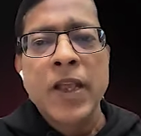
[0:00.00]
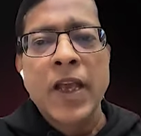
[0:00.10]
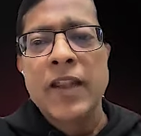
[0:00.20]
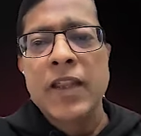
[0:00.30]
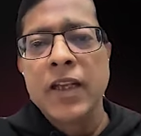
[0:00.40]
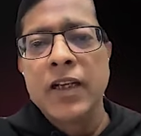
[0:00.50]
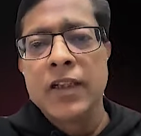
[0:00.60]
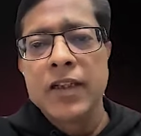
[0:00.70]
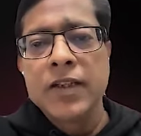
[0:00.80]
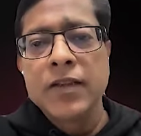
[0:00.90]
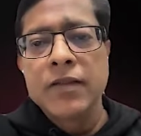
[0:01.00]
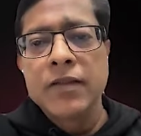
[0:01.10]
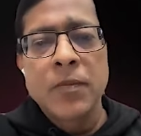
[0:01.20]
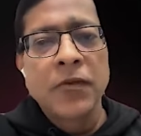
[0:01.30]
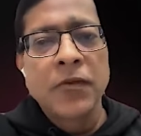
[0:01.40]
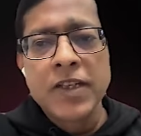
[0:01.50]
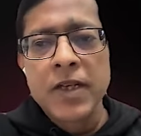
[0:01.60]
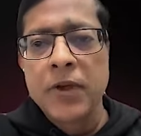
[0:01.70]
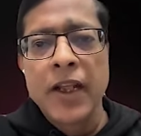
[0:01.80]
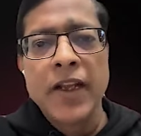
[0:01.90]
And I think some of
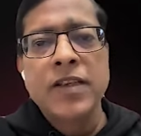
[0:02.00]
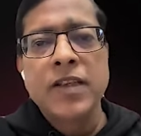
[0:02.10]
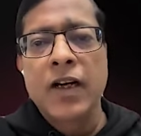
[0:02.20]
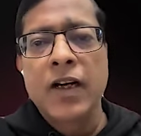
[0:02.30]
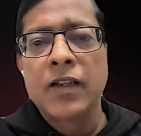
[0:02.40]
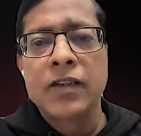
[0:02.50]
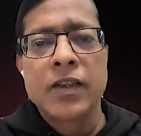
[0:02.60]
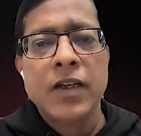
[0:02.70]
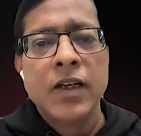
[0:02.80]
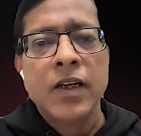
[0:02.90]
these upgrades are